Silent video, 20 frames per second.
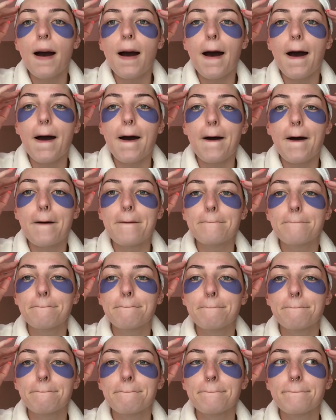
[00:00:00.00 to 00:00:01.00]

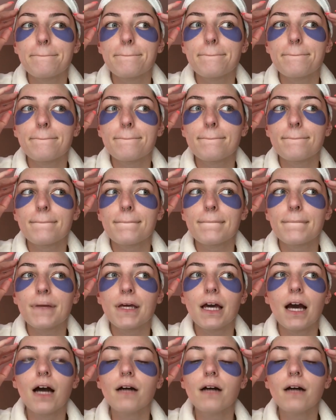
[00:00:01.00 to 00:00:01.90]
But yeah,